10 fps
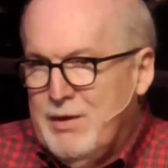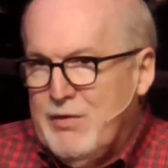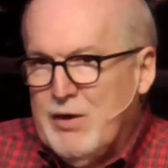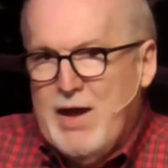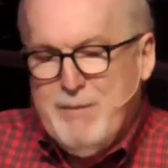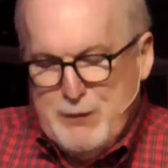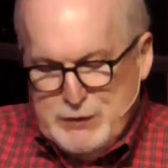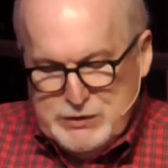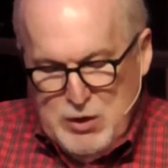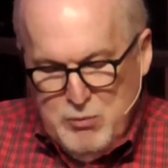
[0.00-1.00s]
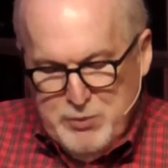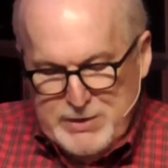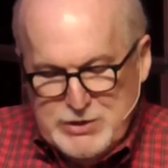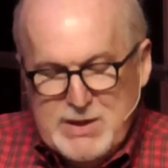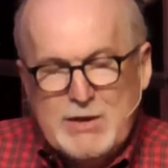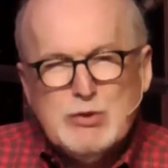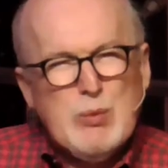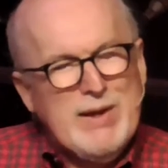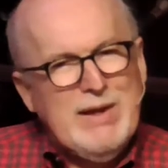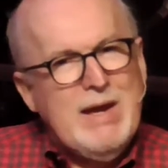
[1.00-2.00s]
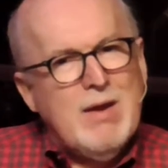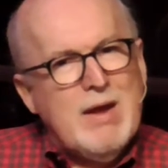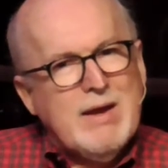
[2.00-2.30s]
in the life of Stonebridge as really